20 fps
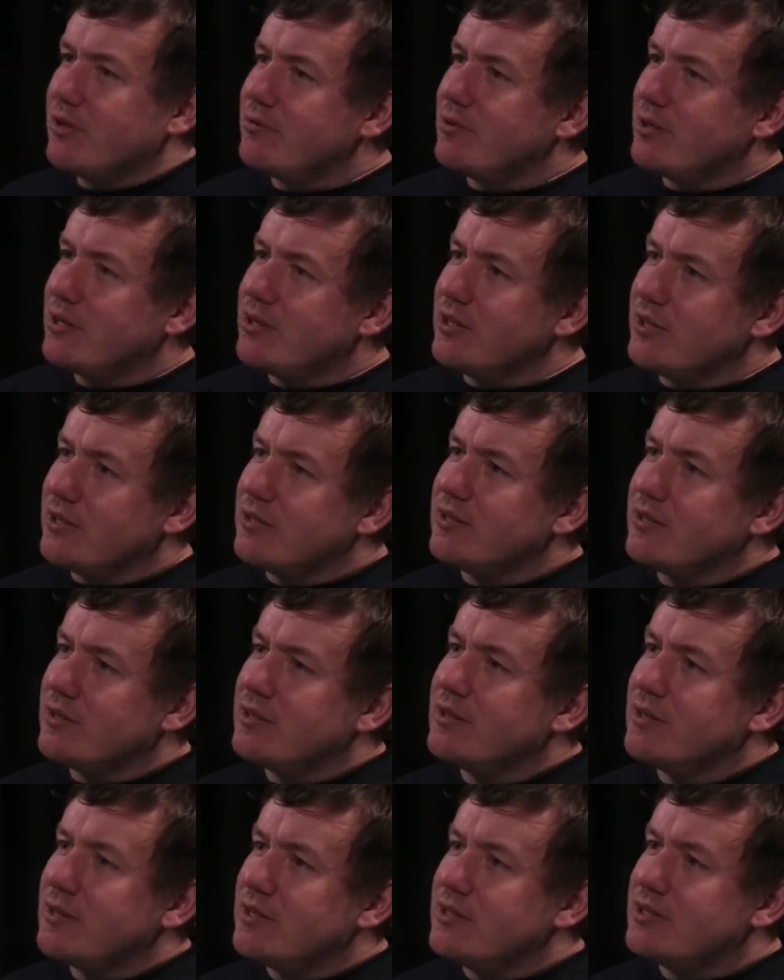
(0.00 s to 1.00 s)
They're really good.
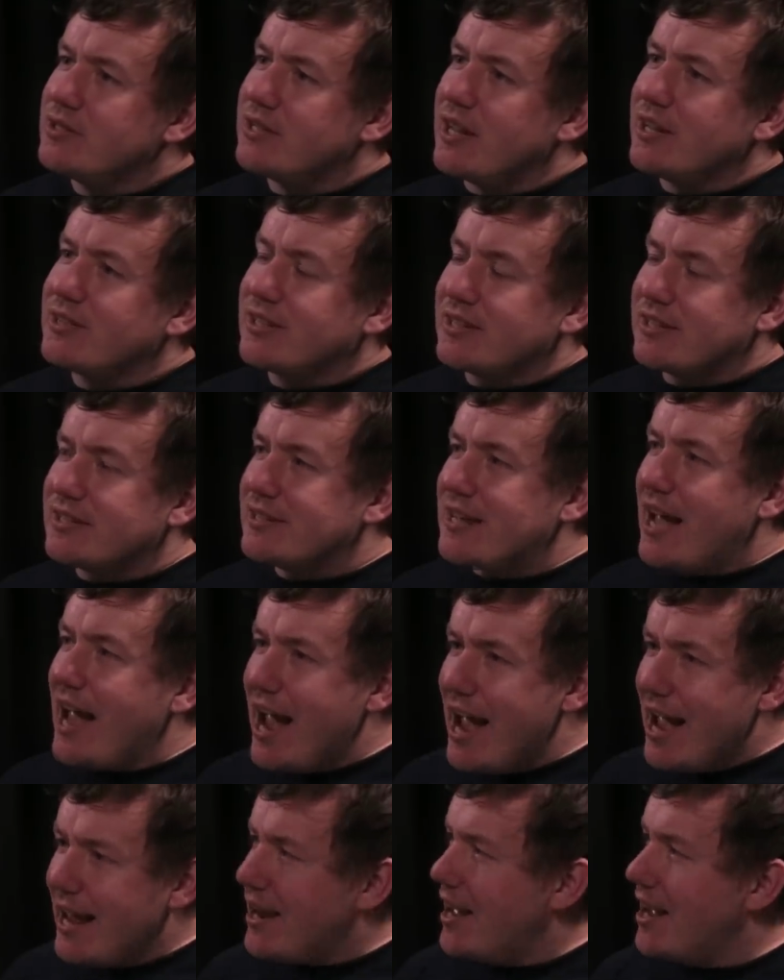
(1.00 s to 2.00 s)
Yeah, scared really? the really?
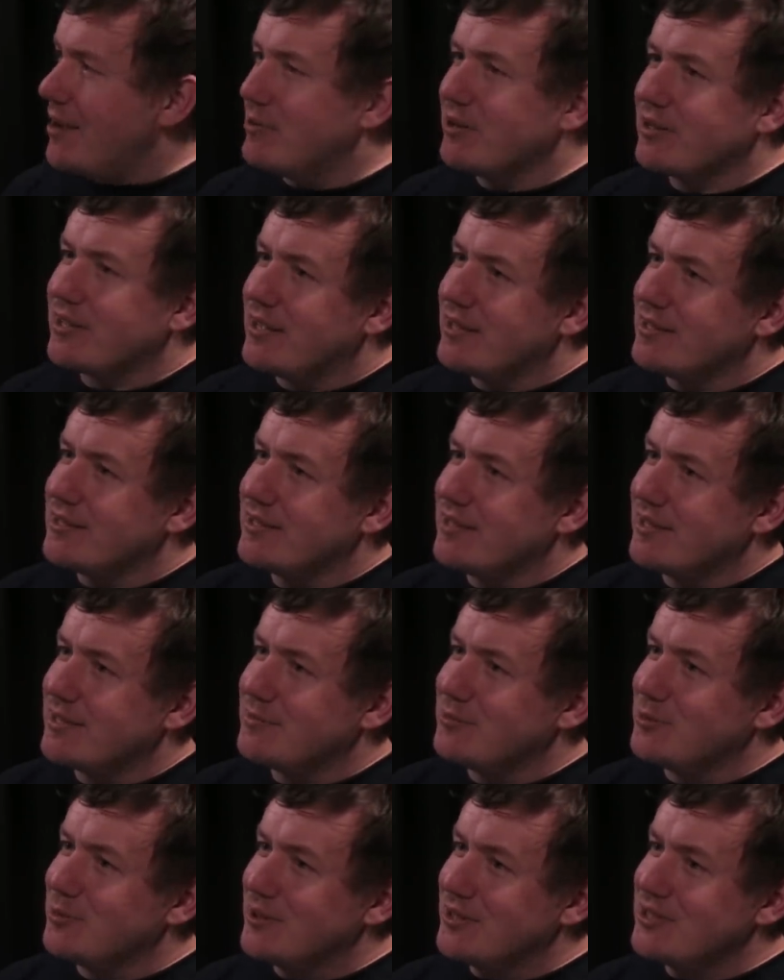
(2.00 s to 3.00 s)
hell out of my kids the
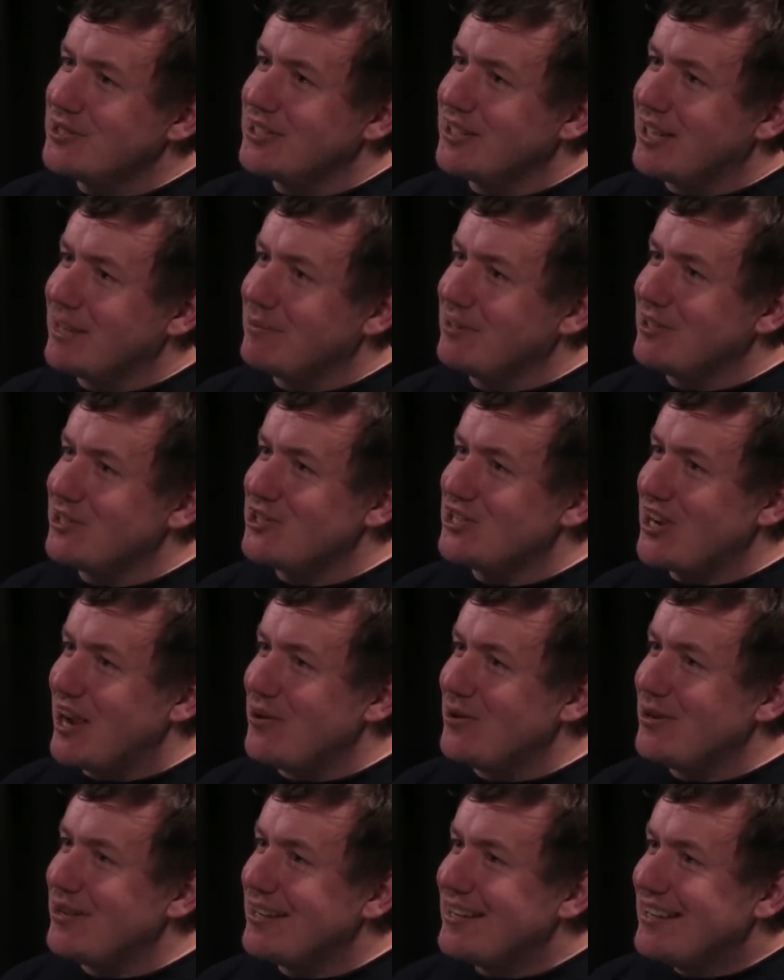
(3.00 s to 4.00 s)
other morning. She came in the
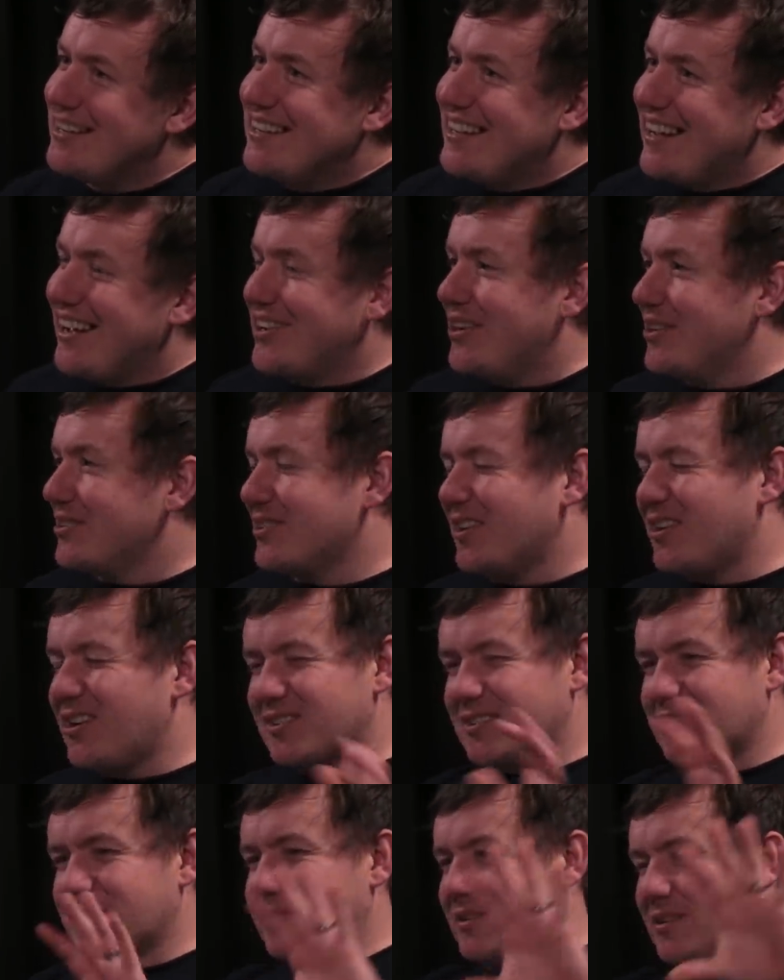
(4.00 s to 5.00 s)
shower, and I was like, oh,
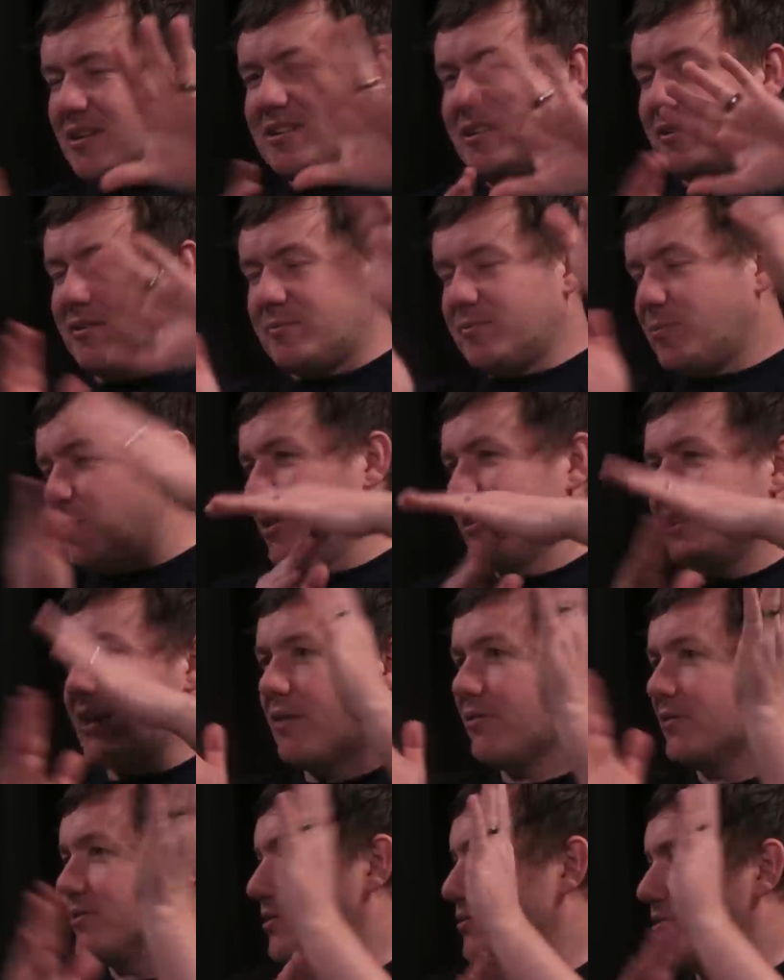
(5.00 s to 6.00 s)
I, just, I, didn't put it
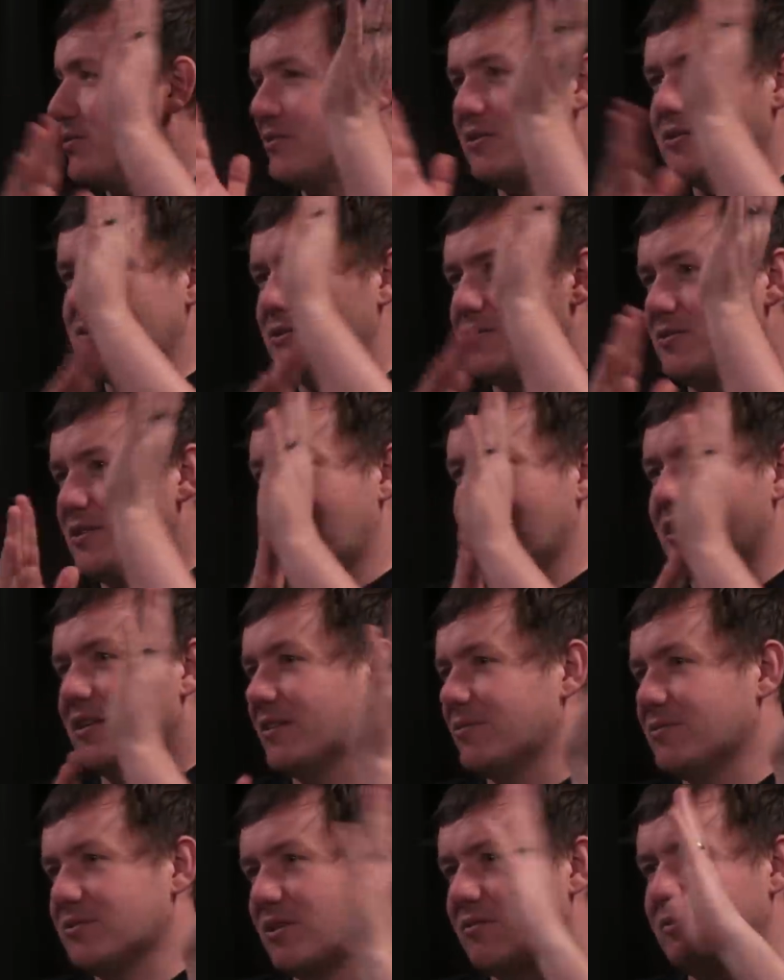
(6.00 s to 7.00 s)
down because I was doing a two day.
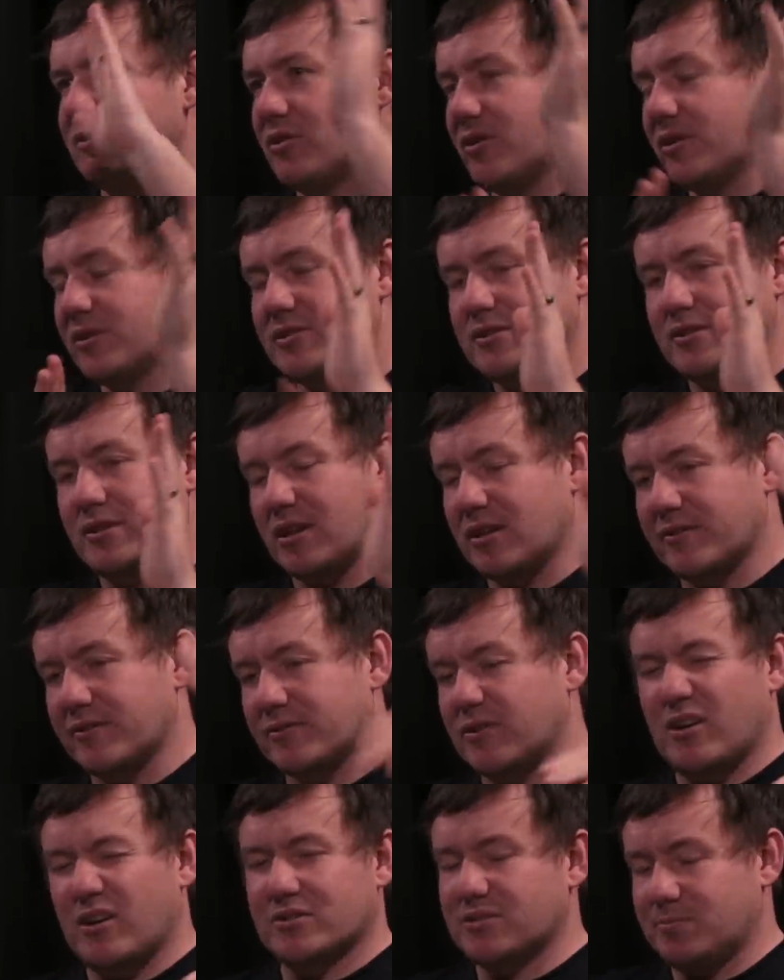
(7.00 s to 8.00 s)
It was overnight, and I
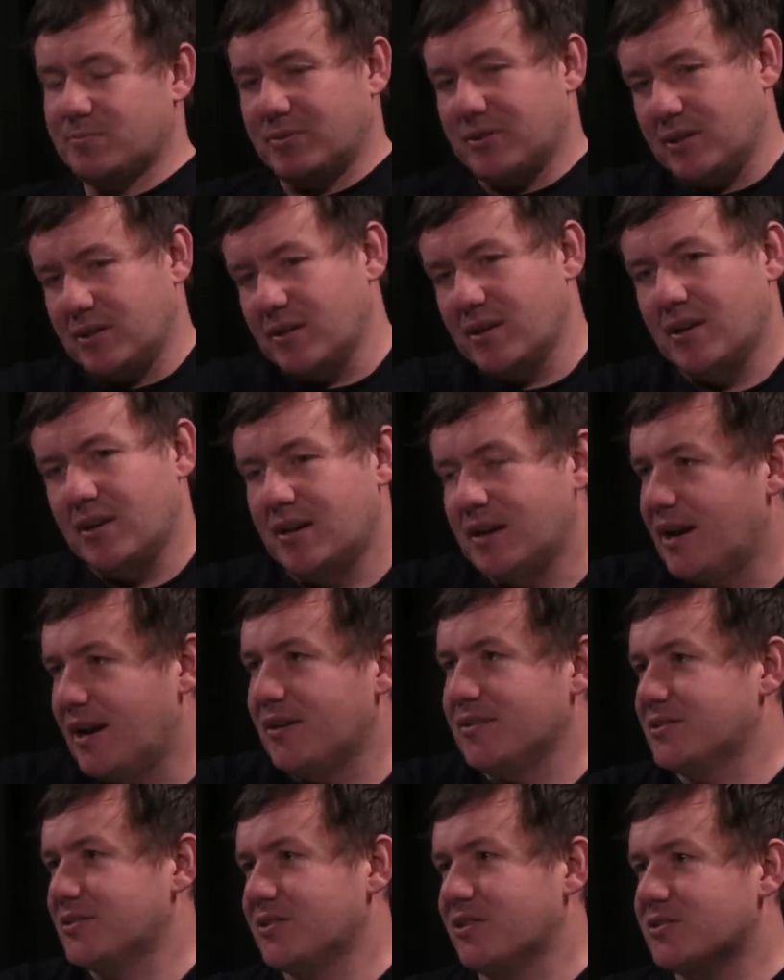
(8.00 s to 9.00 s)
thought oh, i would just put it
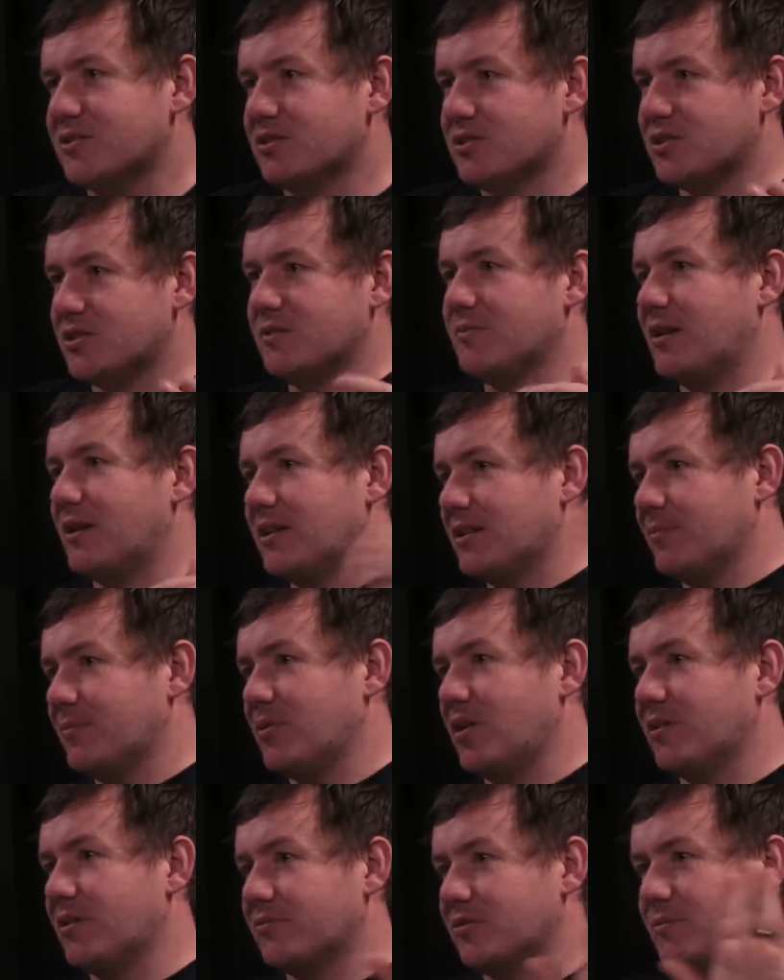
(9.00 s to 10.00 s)
outside. So she went in the
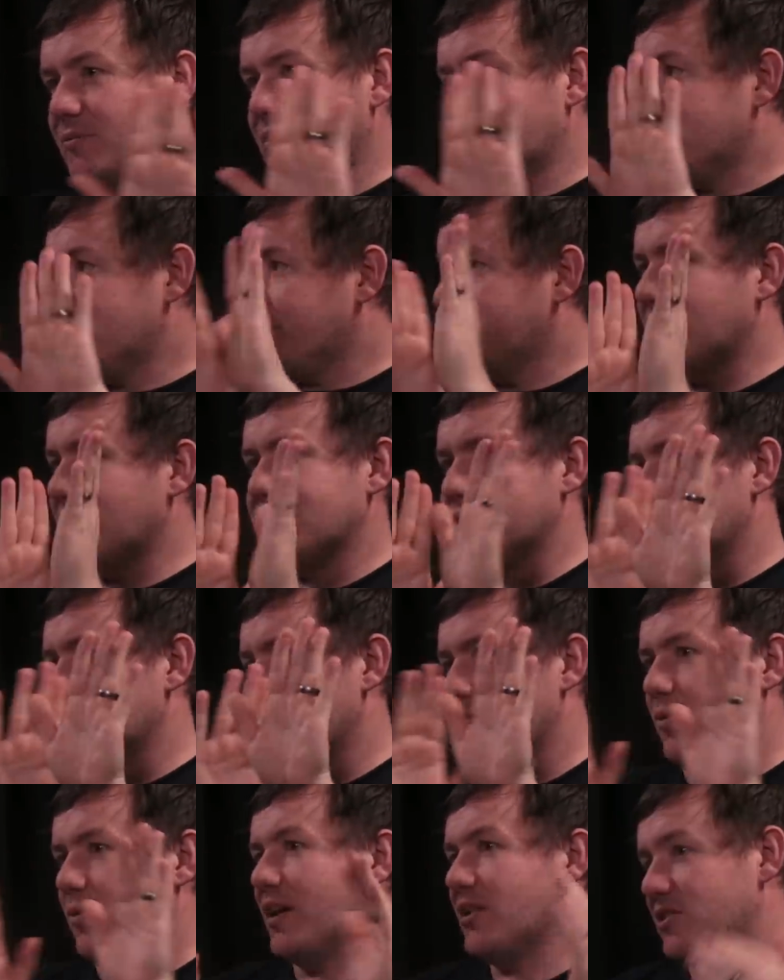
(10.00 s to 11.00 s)
bathroom, and it was
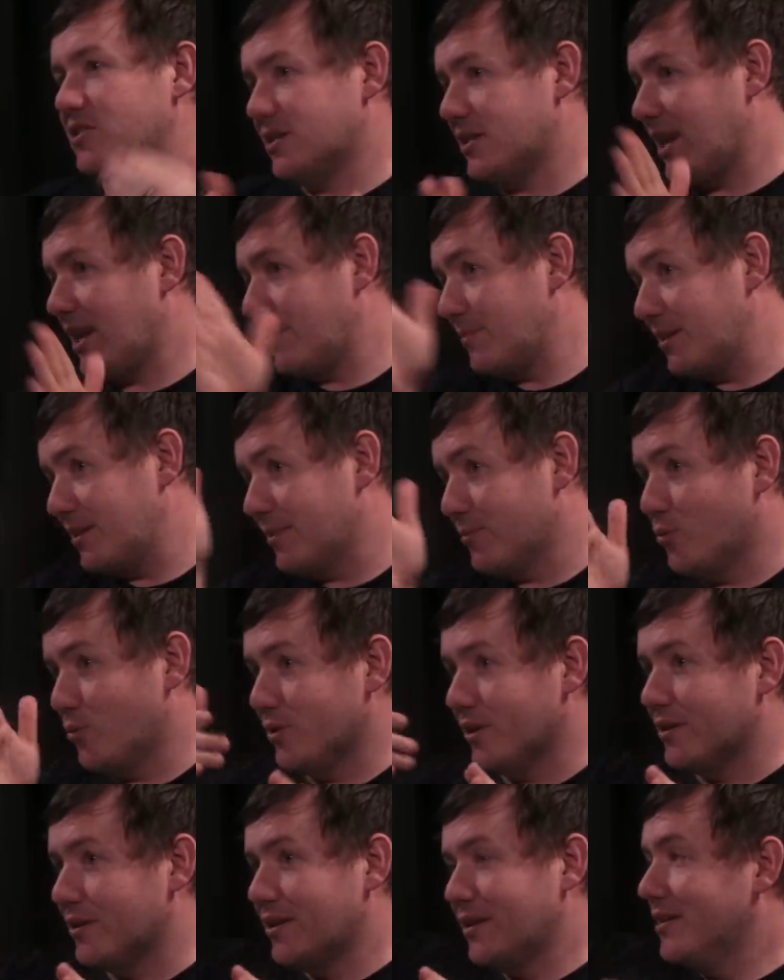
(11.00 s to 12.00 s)
facing the way she came in the
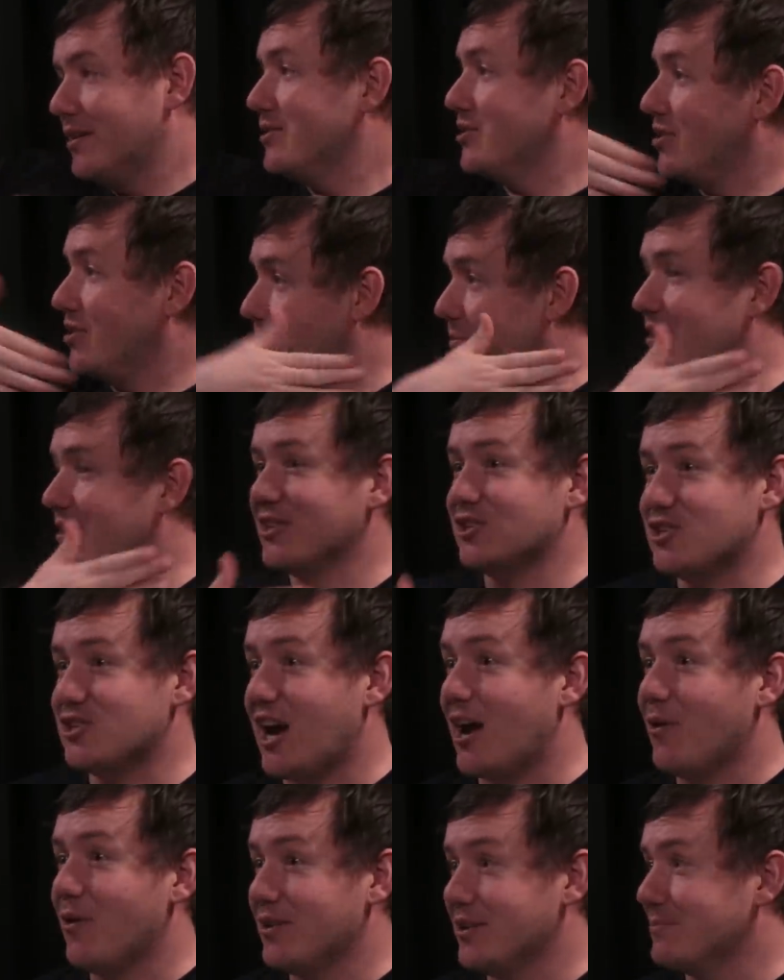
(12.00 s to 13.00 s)
morning. She comes out the
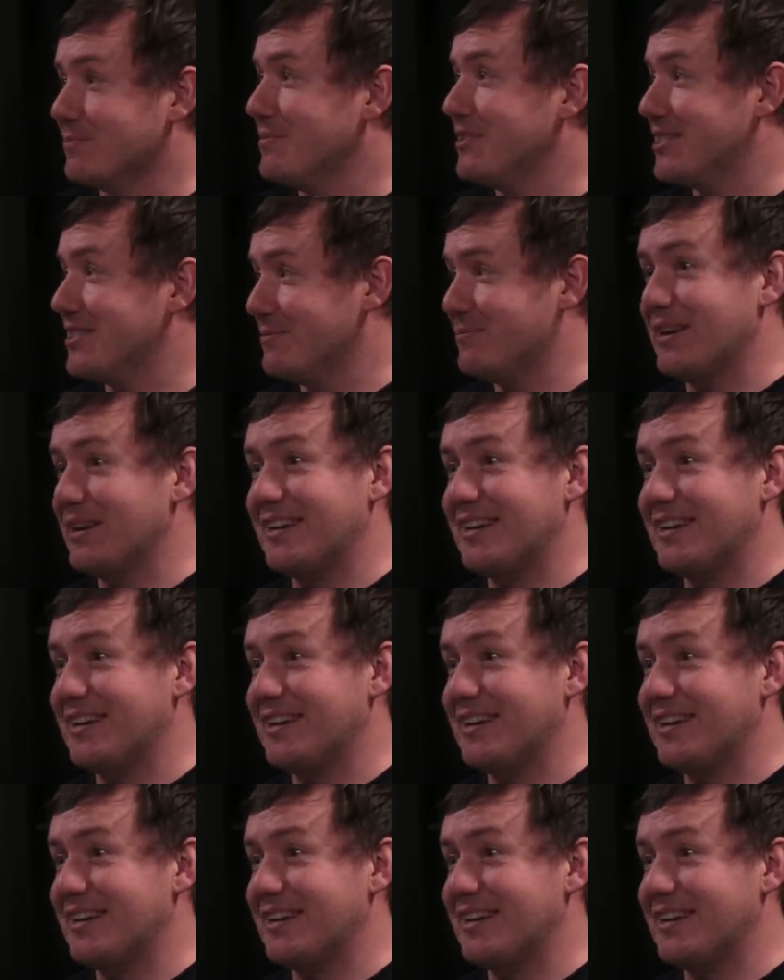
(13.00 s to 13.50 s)
shower, and there's Mr.